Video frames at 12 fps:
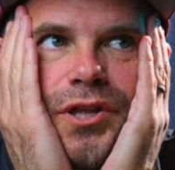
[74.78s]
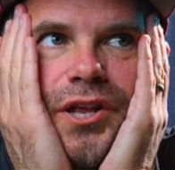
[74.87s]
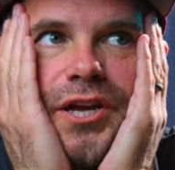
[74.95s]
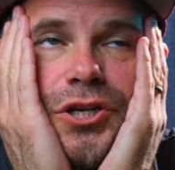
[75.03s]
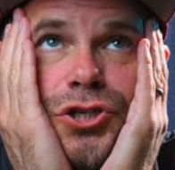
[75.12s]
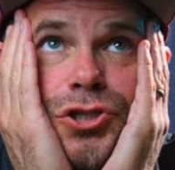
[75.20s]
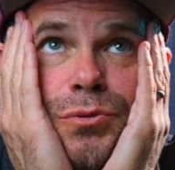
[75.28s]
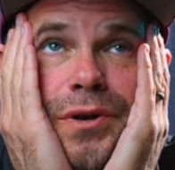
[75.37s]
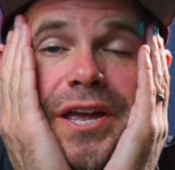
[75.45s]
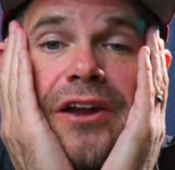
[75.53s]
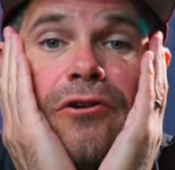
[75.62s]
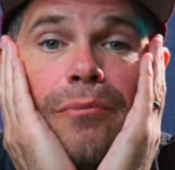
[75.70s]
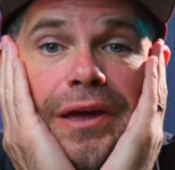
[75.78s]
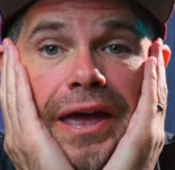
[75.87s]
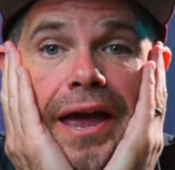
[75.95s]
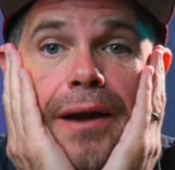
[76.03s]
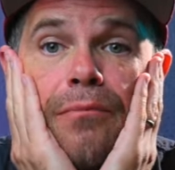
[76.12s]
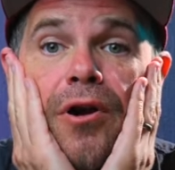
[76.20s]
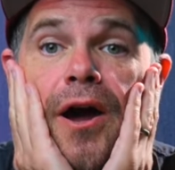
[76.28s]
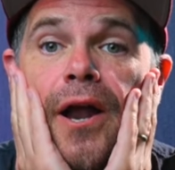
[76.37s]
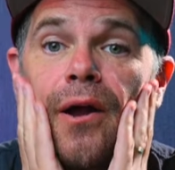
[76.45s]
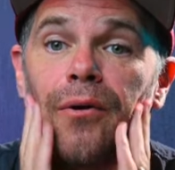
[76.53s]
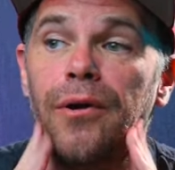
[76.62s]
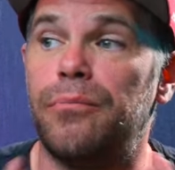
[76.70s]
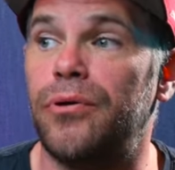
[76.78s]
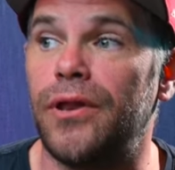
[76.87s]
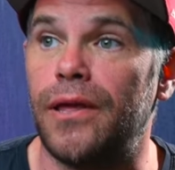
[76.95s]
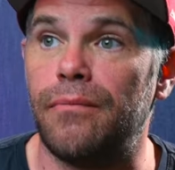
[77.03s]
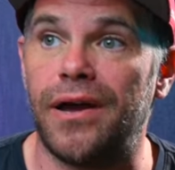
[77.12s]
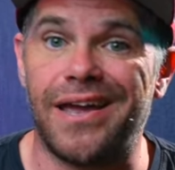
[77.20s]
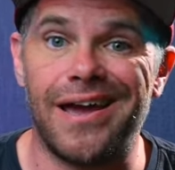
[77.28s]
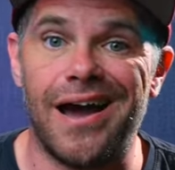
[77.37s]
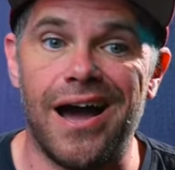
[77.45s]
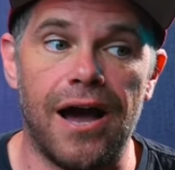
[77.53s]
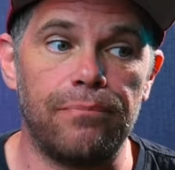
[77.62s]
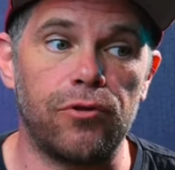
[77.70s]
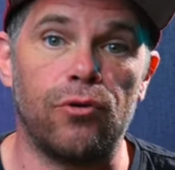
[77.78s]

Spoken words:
when you're like, I just want to carry my camera and I want to put it in my car,